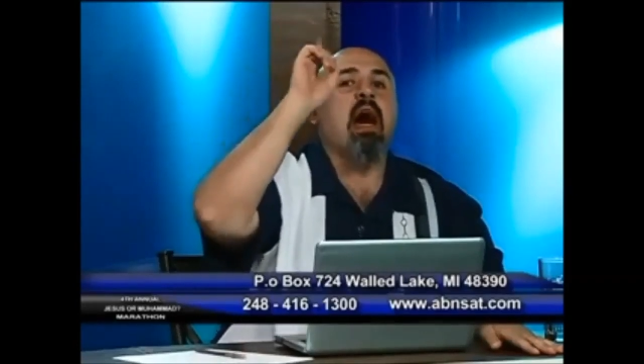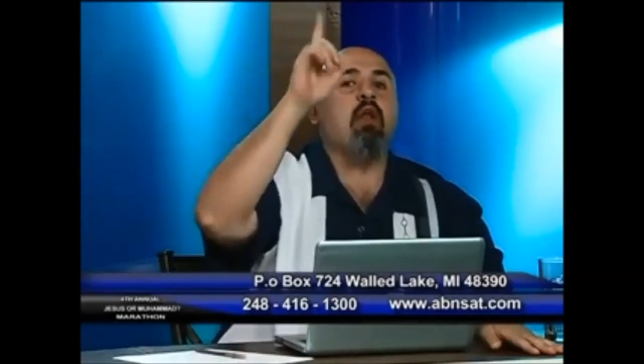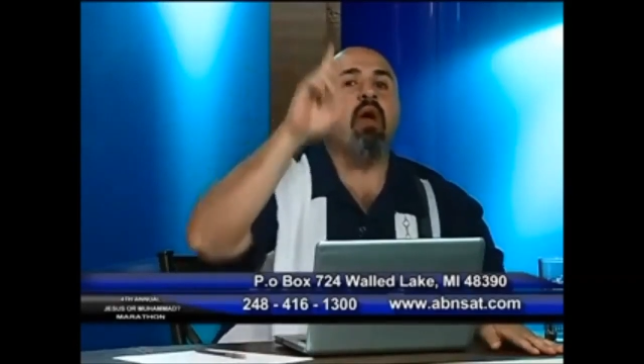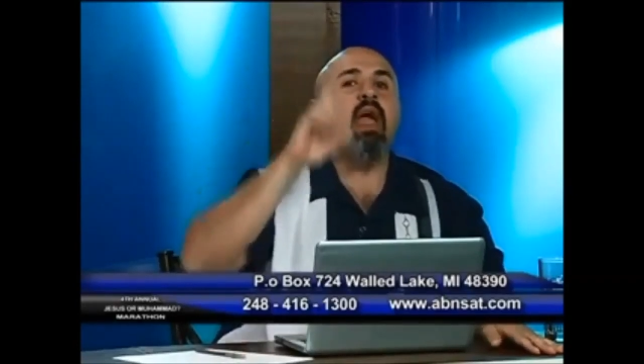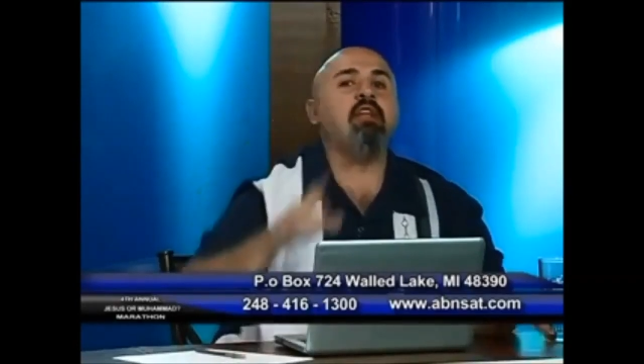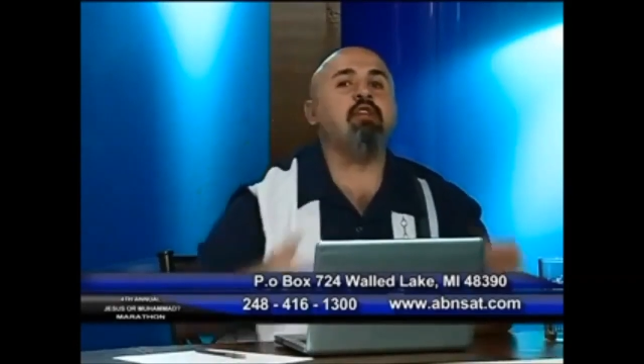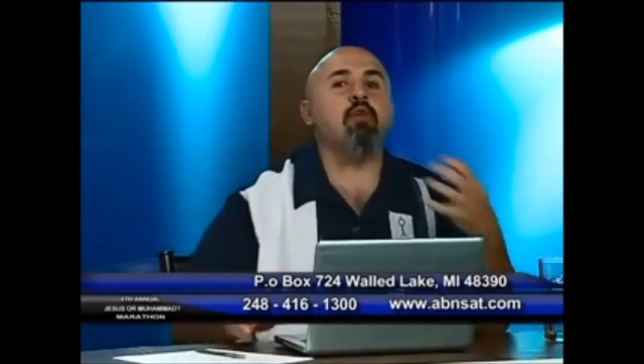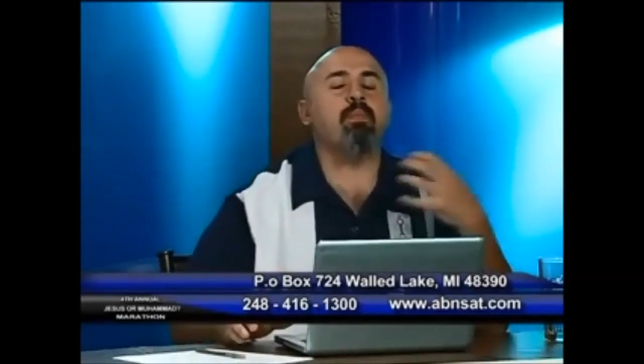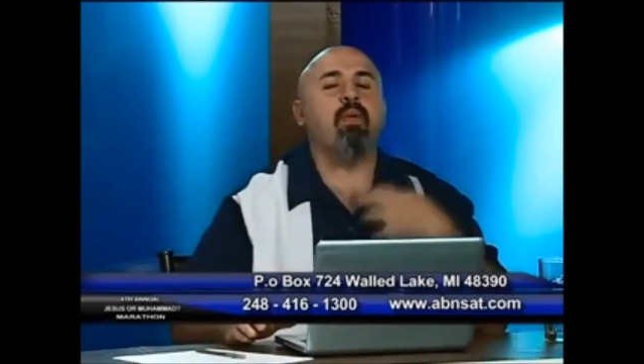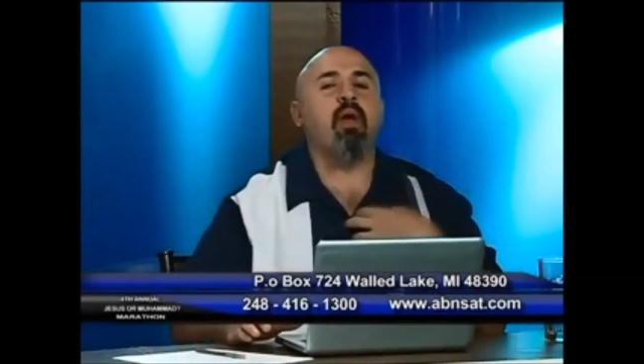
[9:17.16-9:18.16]
How do
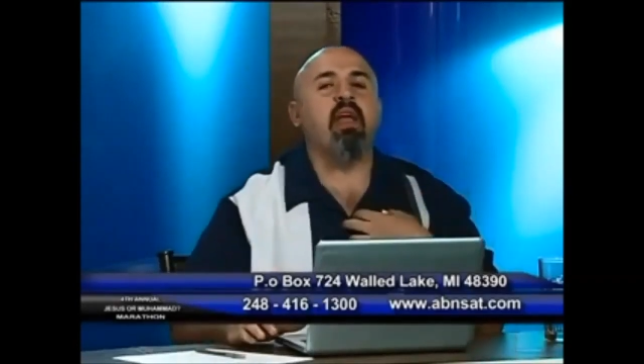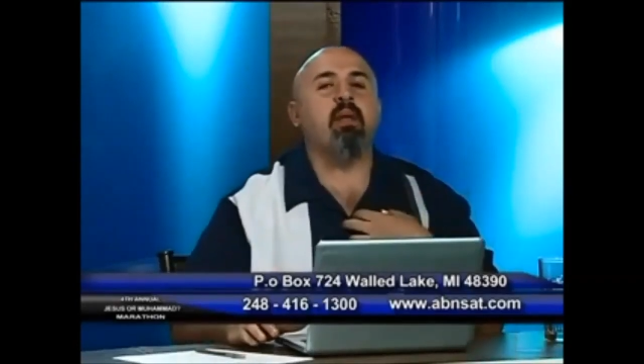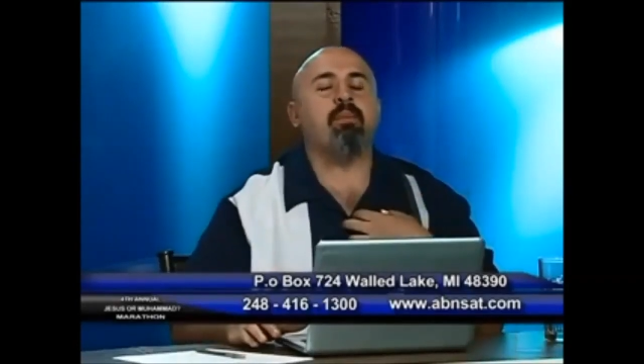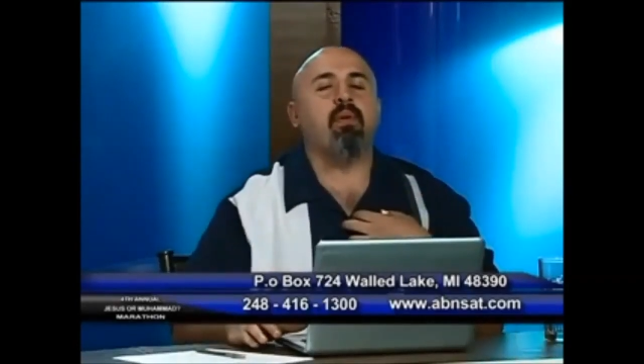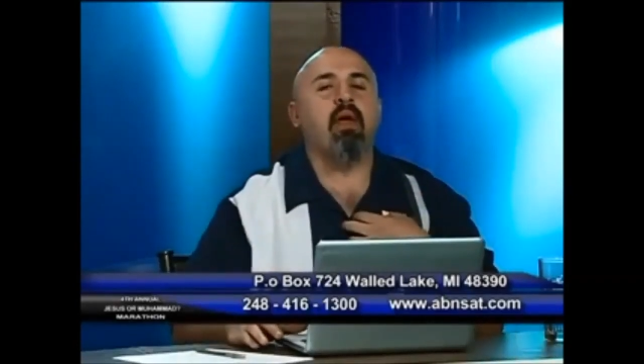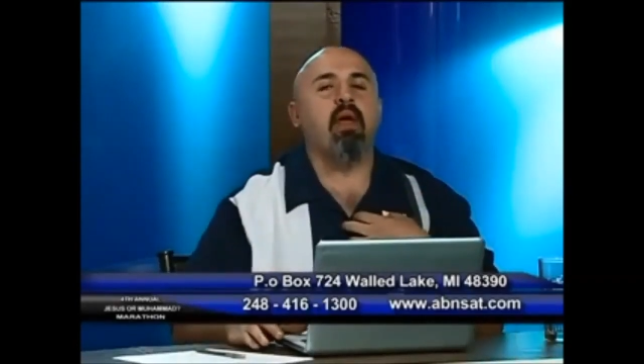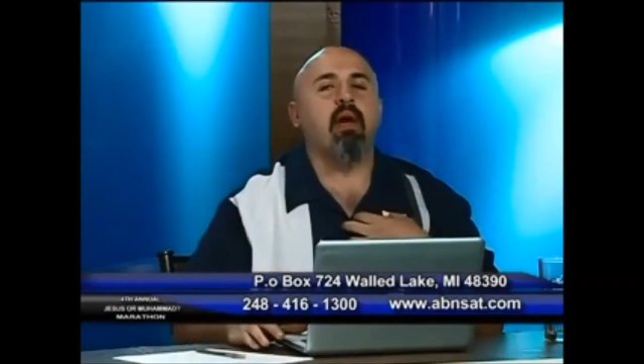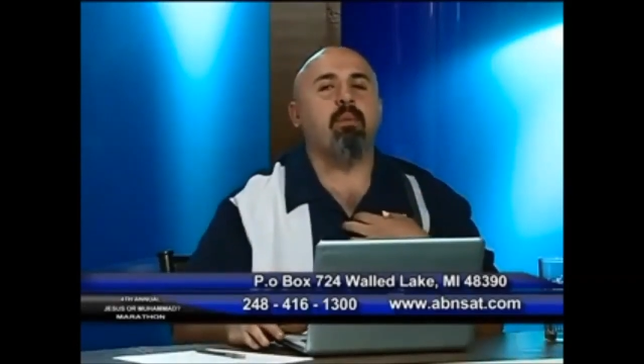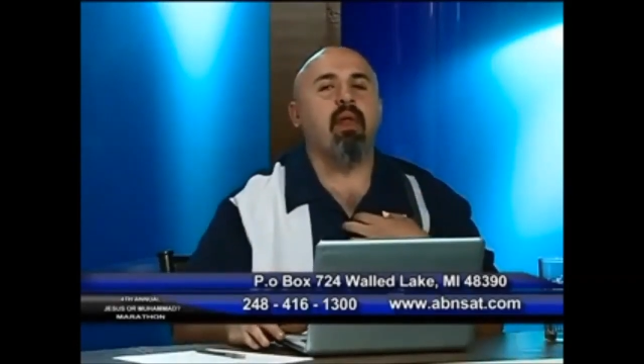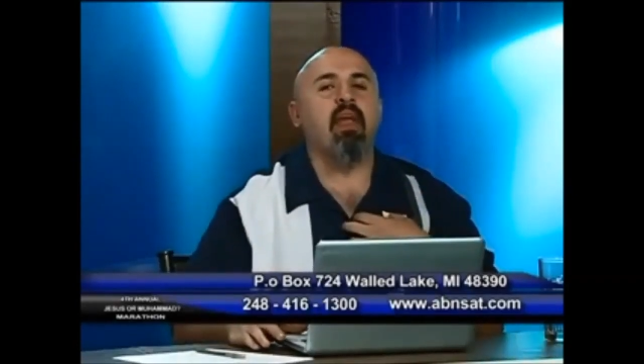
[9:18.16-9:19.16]
angels
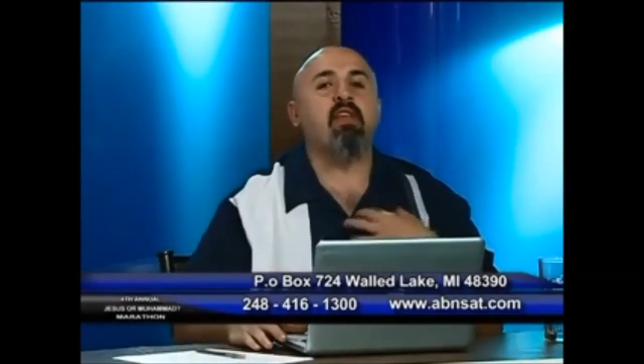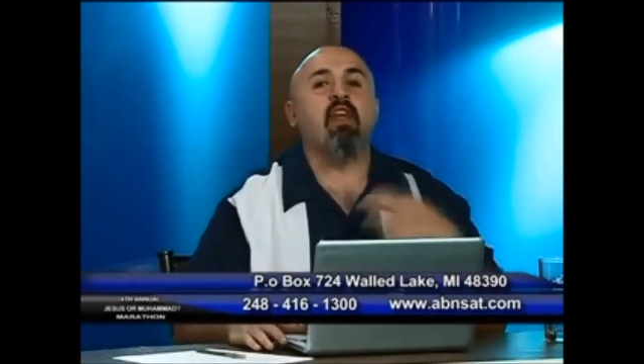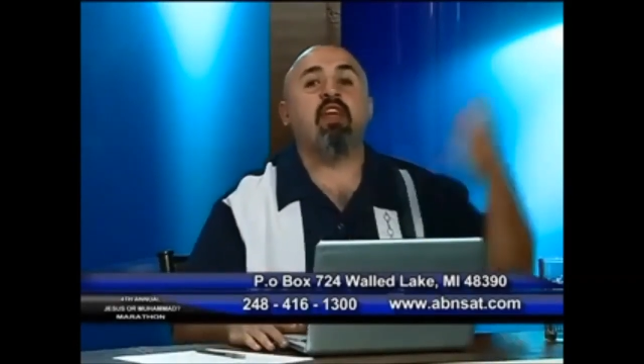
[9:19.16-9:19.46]
place